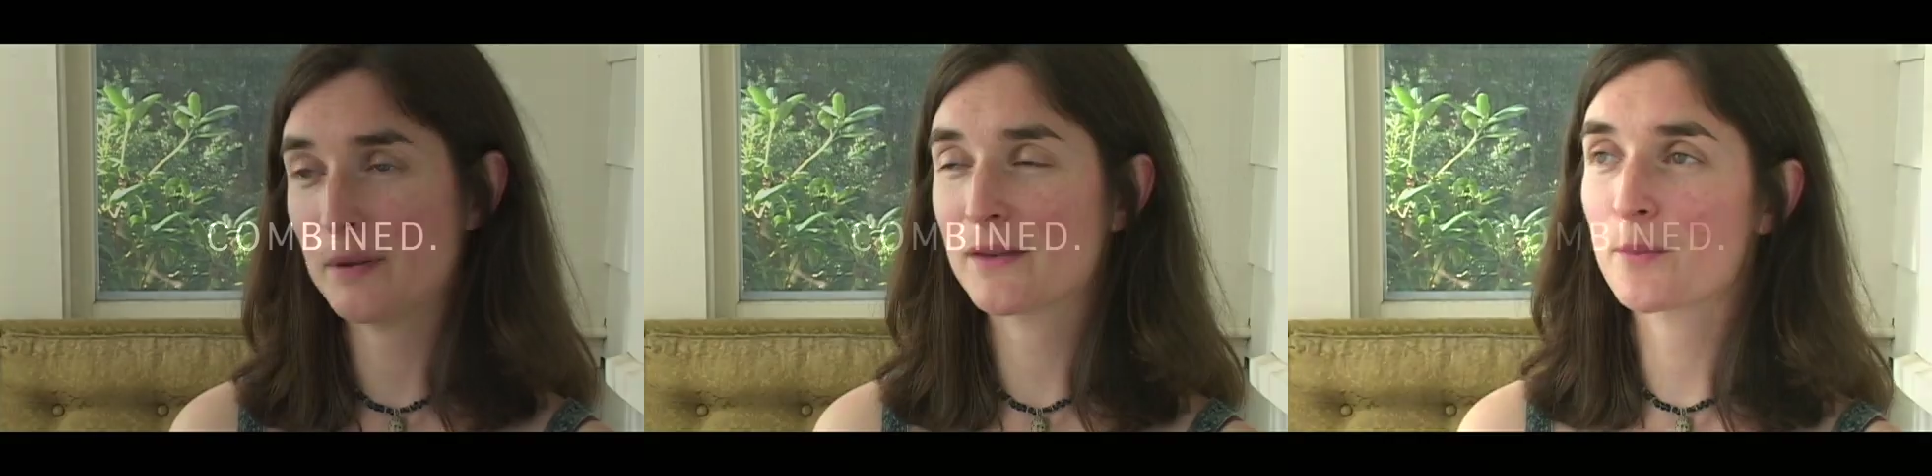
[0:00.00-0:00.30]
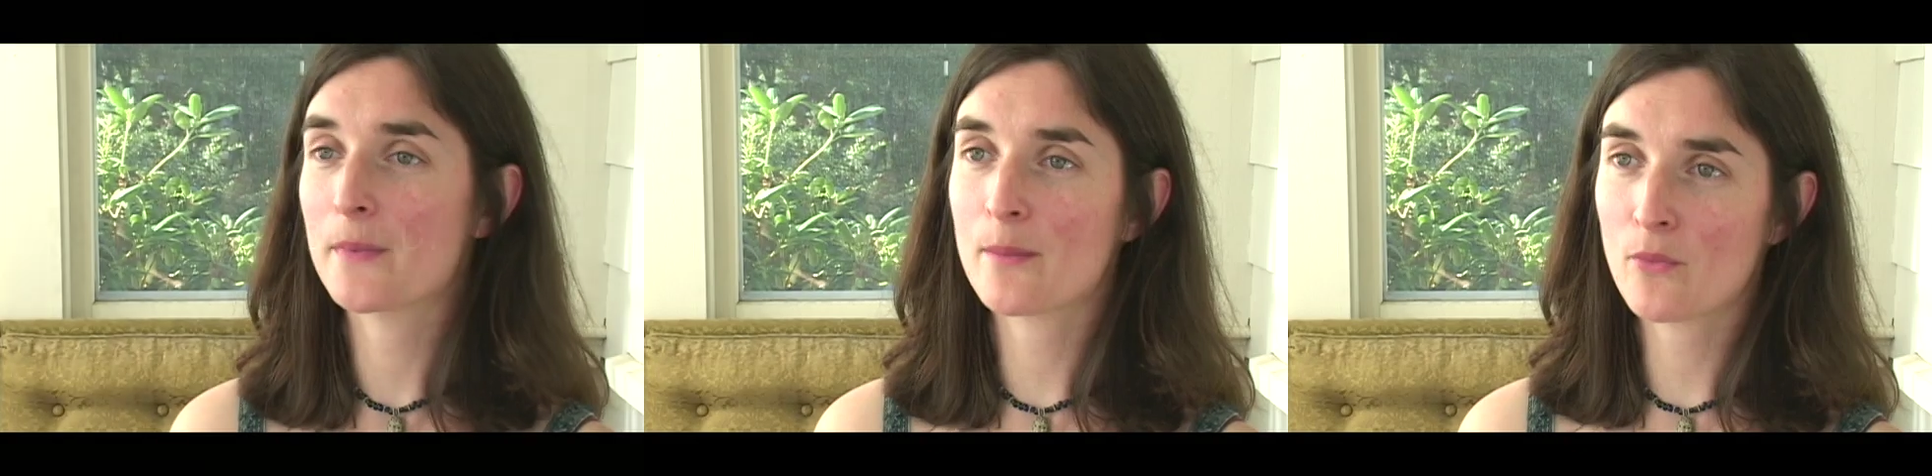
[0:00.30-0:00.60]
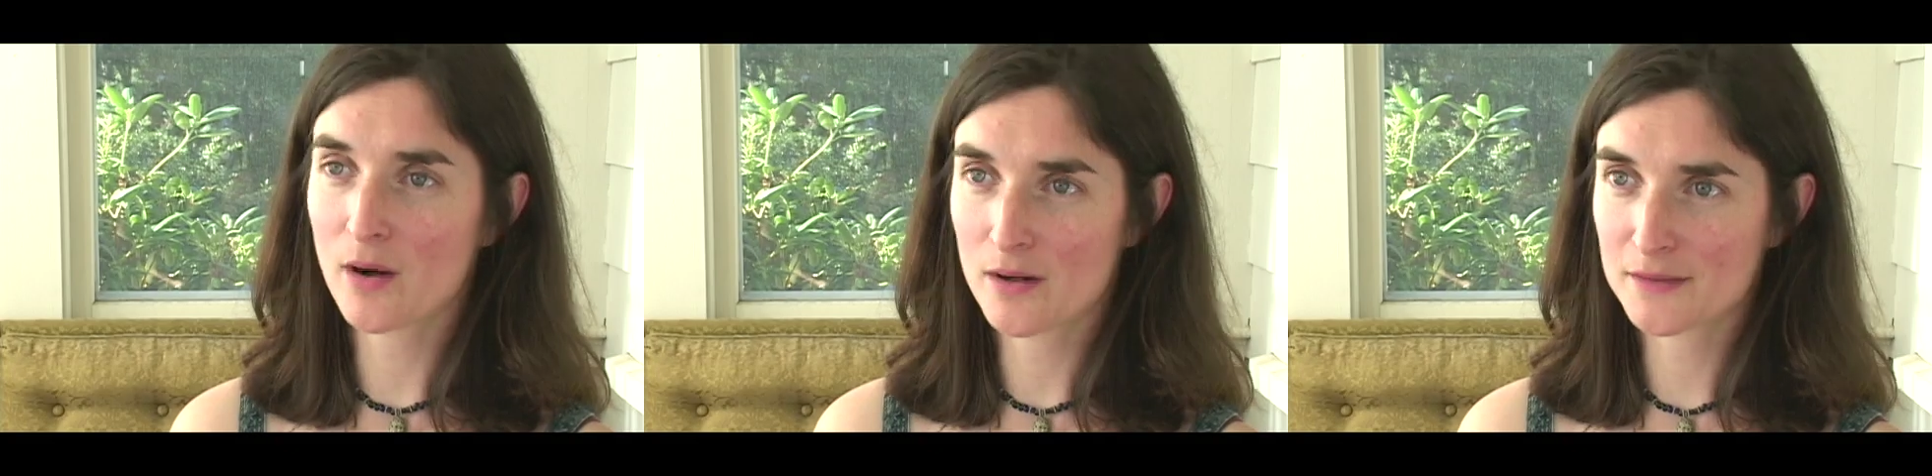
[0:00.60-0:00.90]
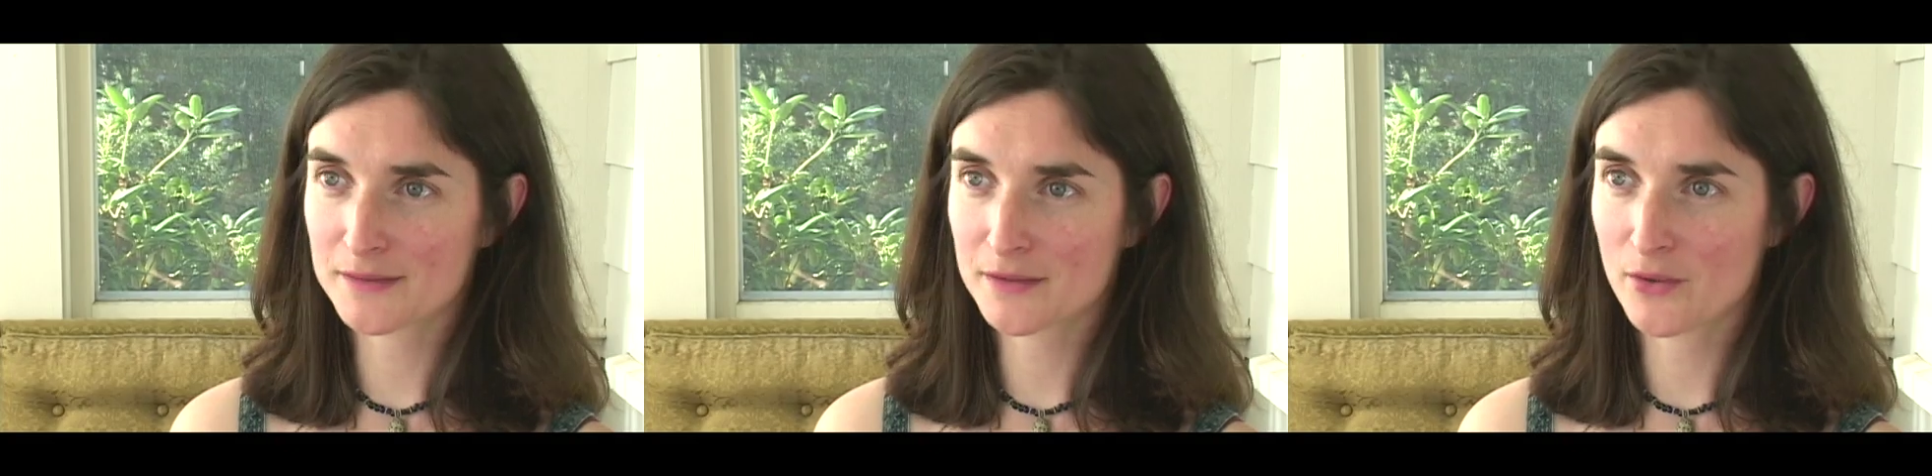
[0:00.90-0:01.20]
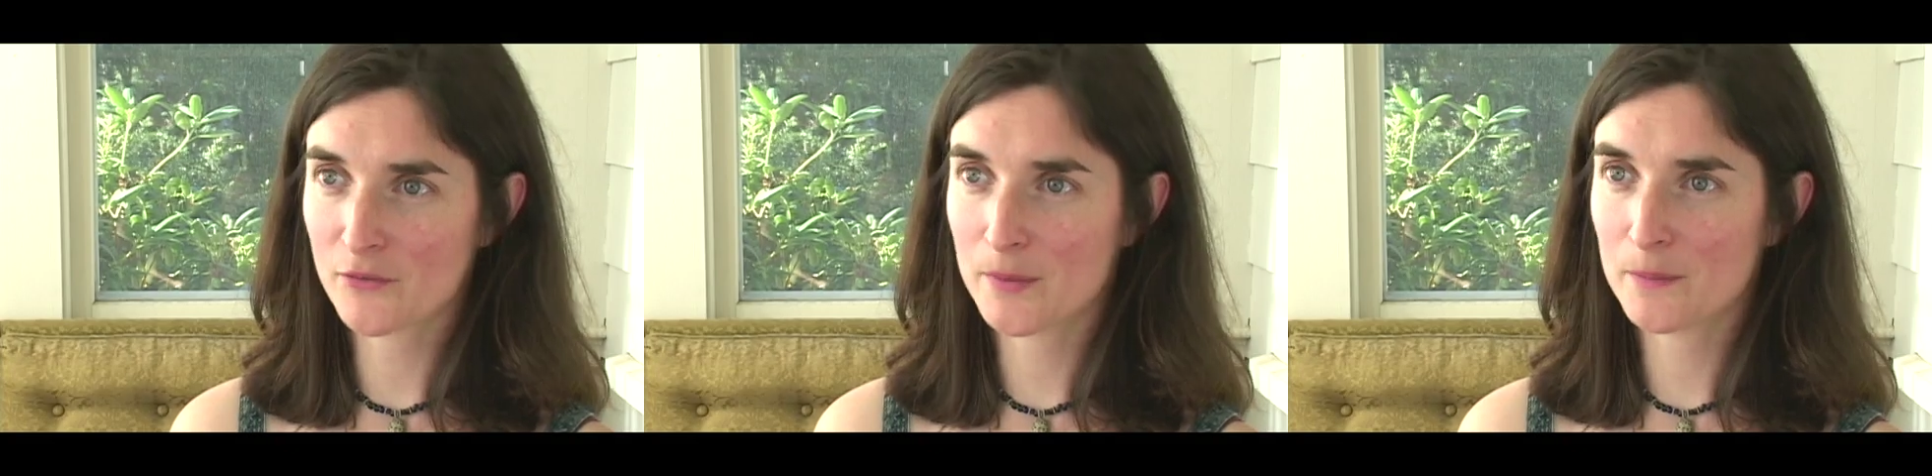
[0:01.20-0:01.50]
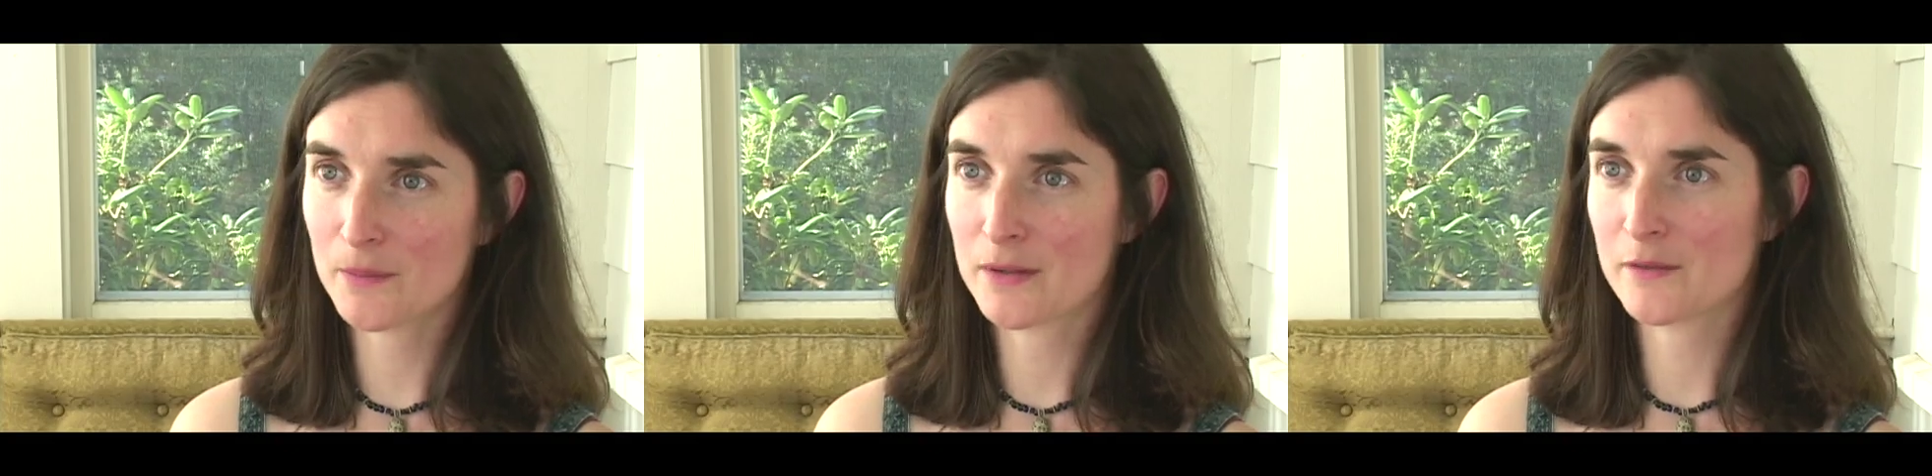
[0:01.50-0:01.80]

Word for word: mean, there are memoirs, you know, of people that